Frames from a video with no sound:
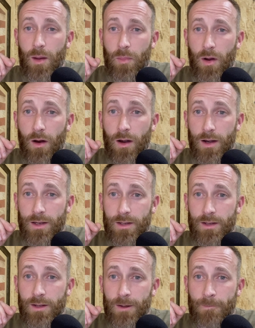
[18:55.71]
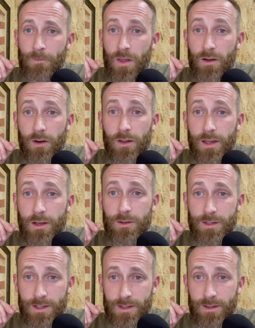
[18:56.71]
part of our legal
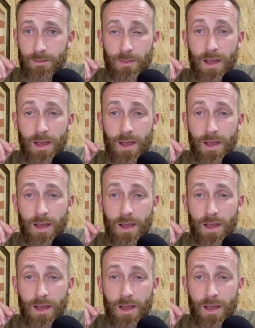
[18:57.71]
system.